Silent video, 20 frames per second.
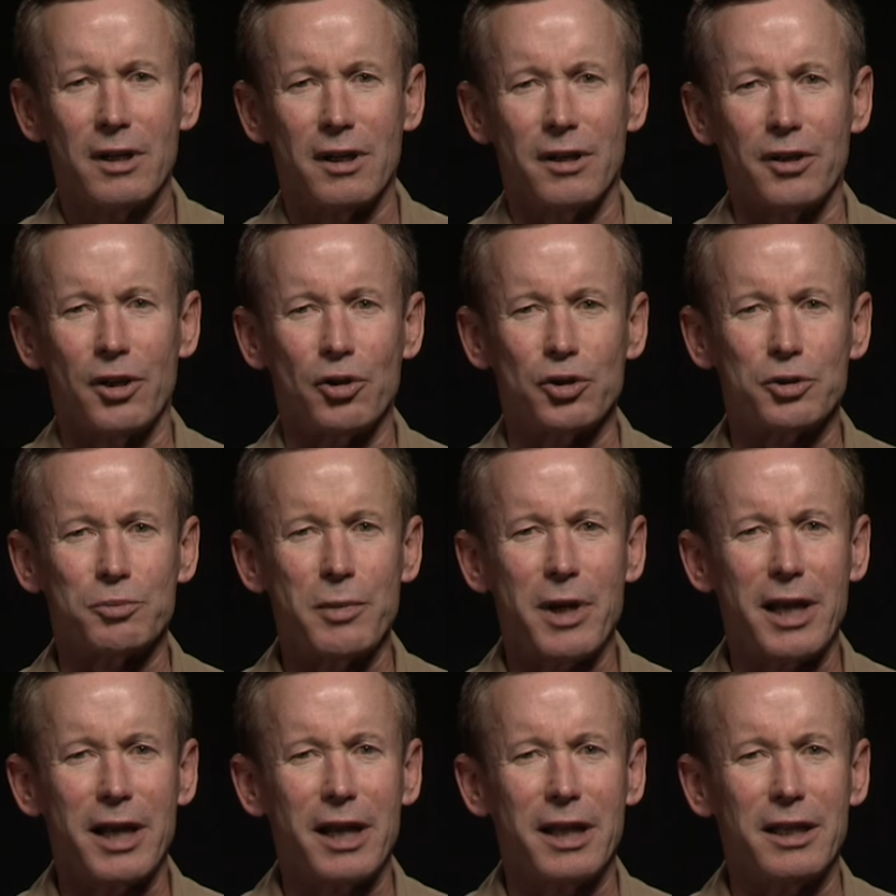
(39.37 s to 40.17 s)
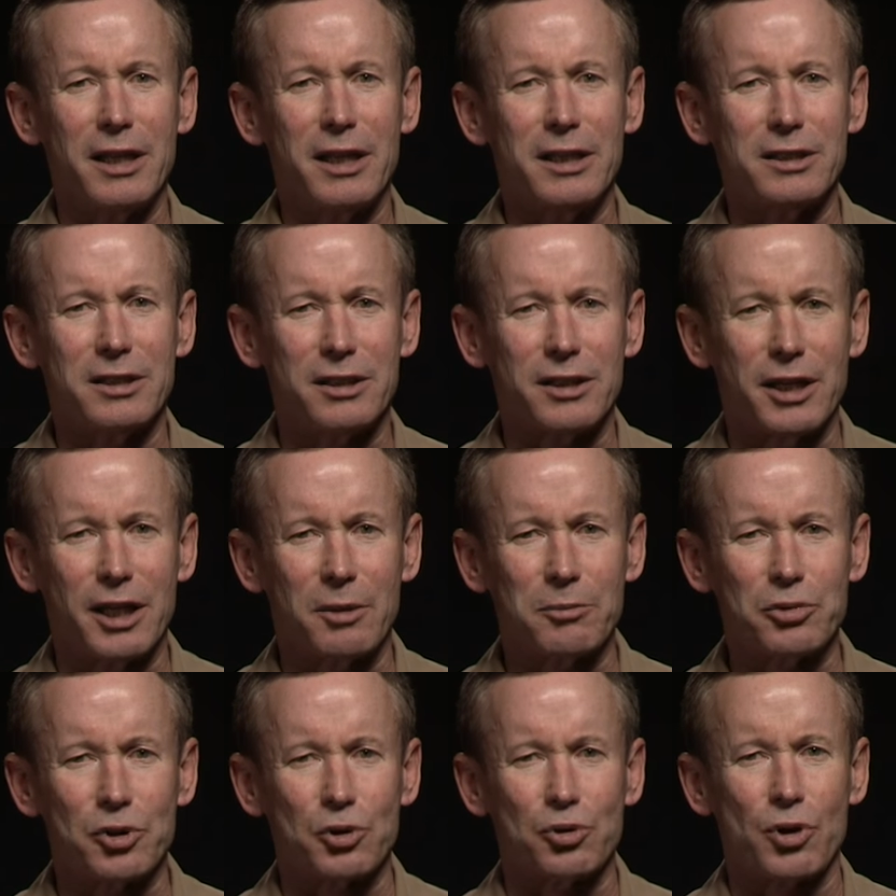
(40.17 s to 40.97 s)
Those making these
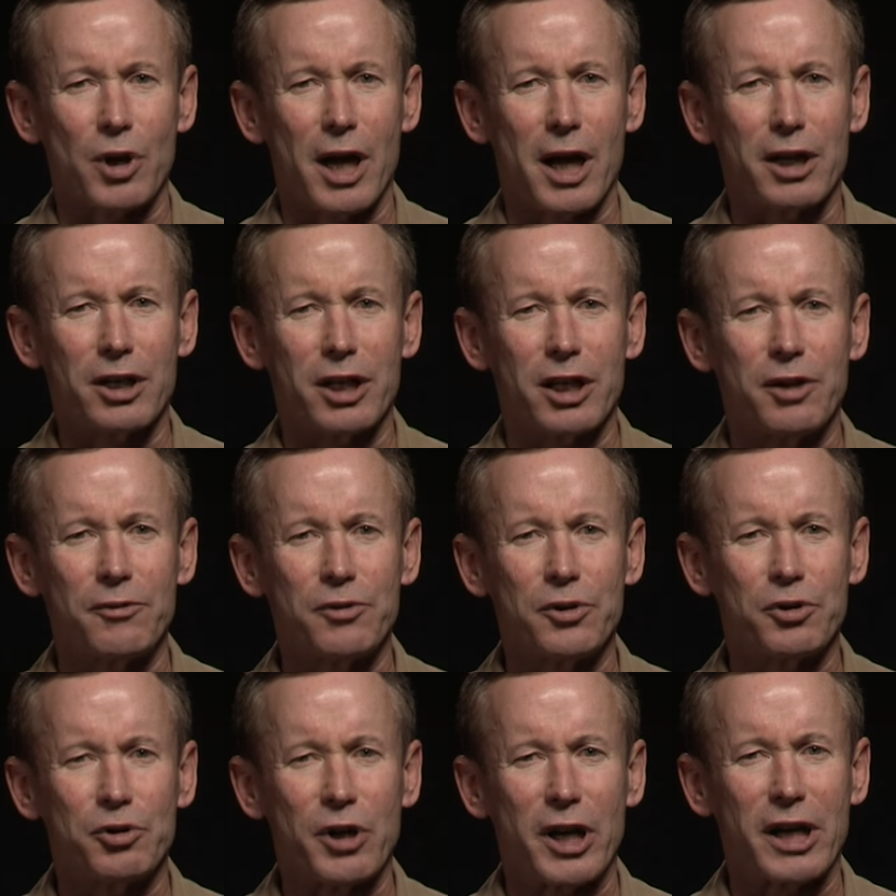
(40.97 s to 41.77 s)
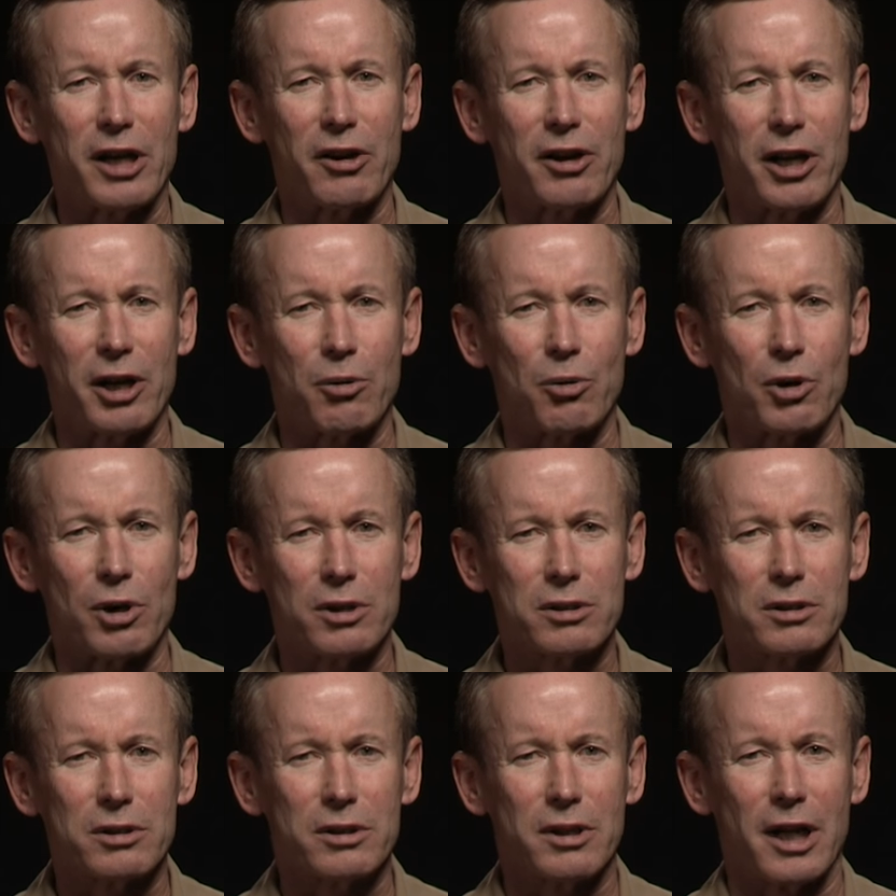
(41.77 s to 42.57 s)
attempts are trying to infiltrate our
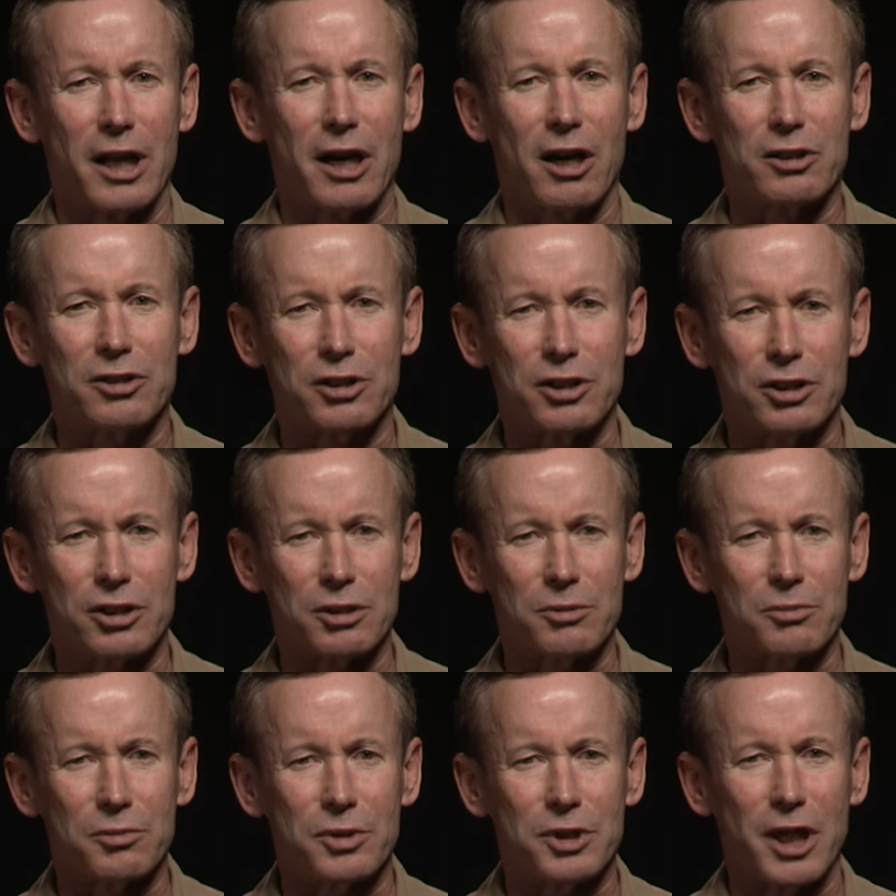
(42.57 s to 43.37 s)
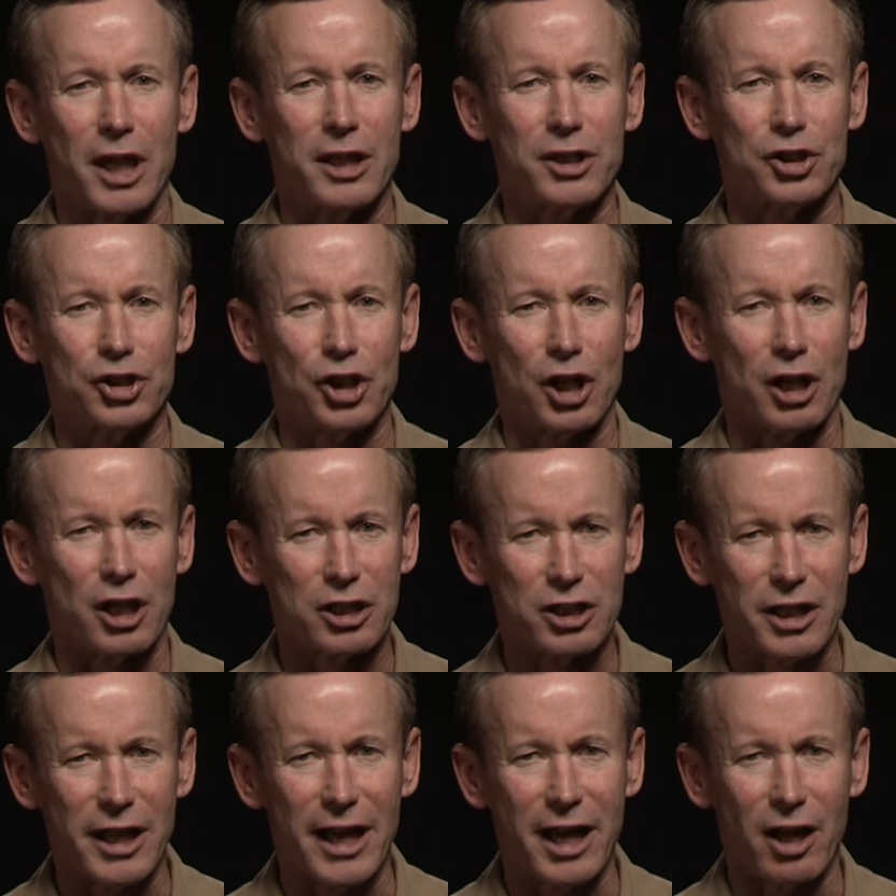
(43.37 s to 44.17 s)
networks and our systems and shut us
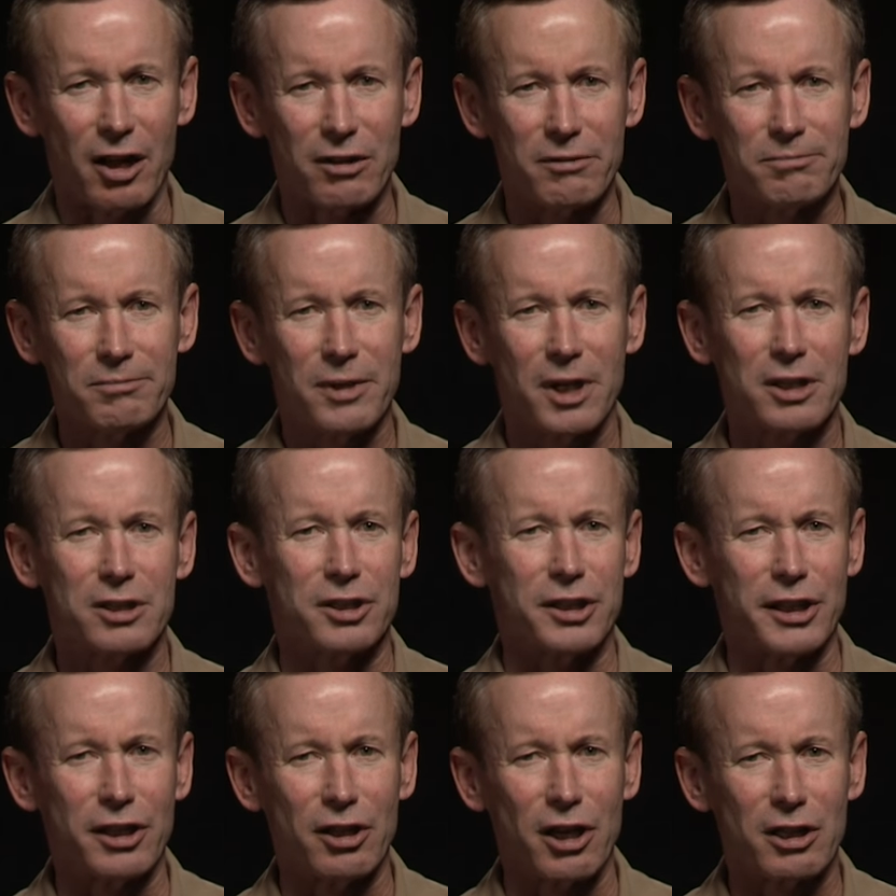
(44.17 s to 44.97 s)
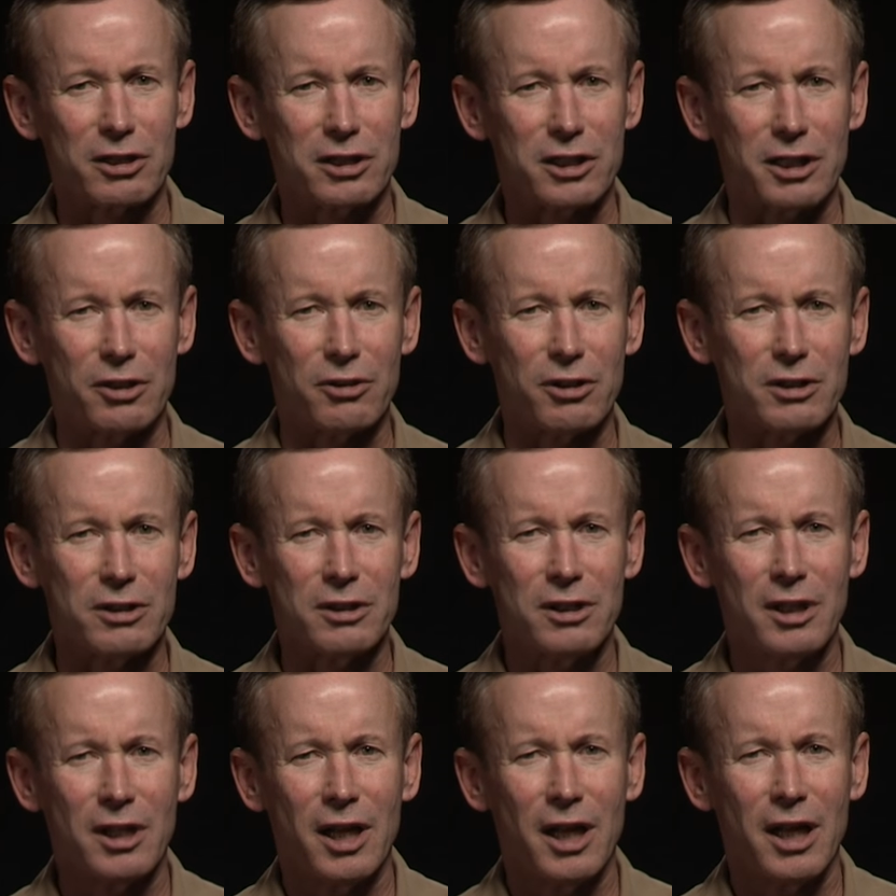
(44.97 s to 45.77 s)
down, steal our secrets,
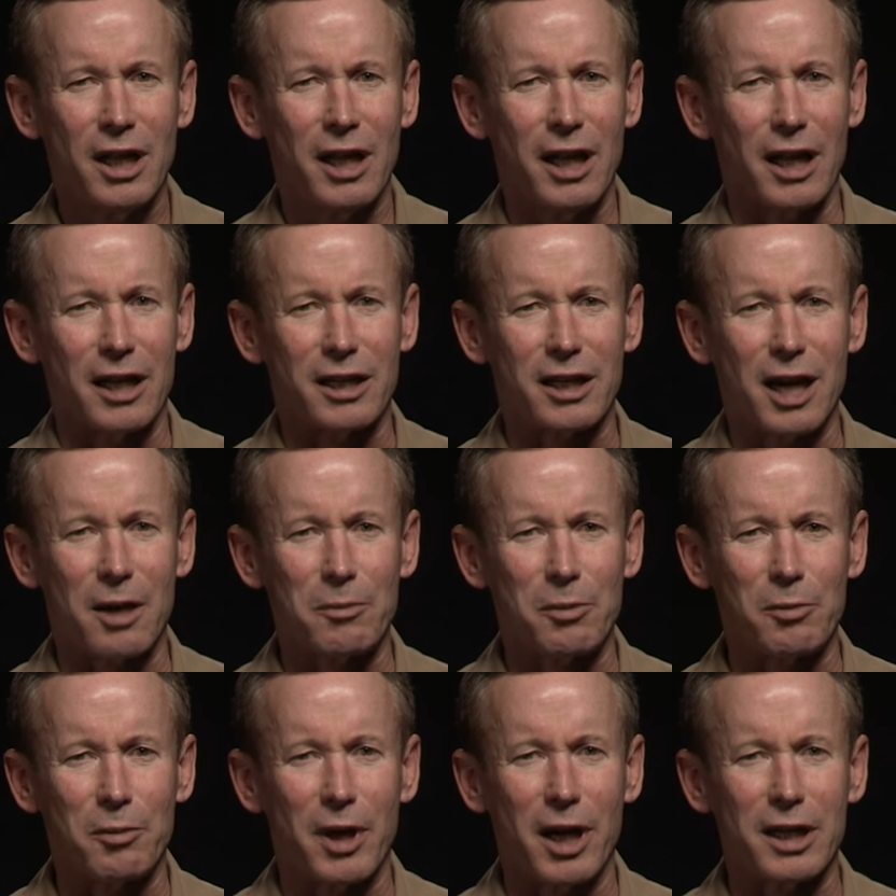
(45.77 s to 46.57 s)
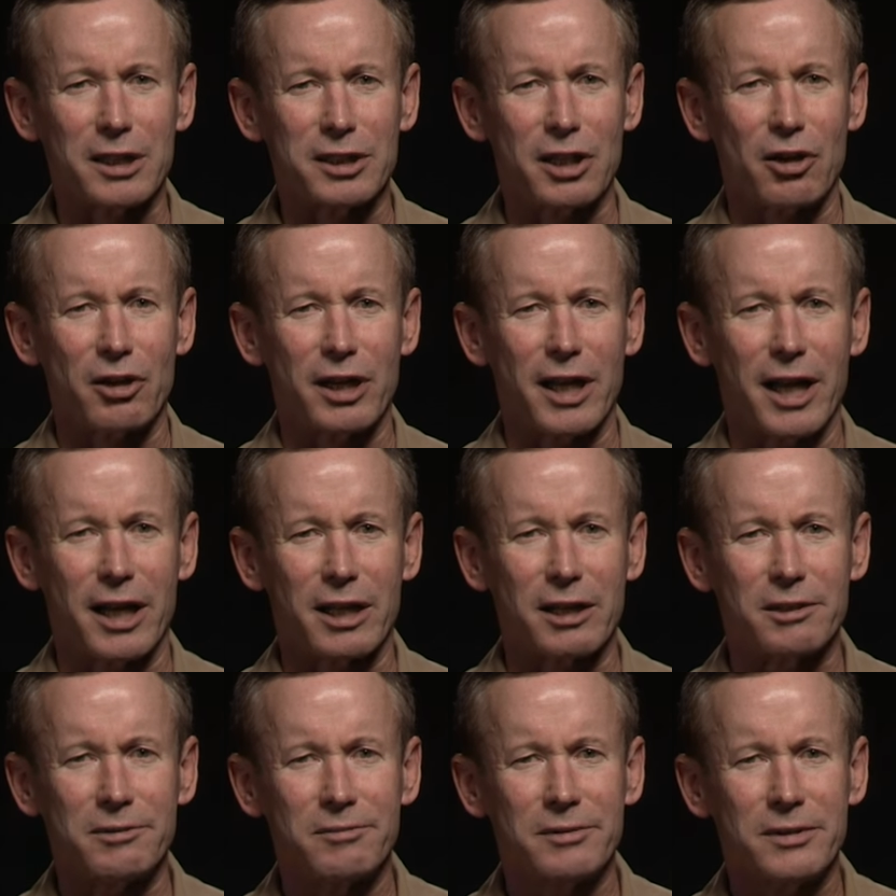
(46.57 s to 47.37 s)
and compromise our data.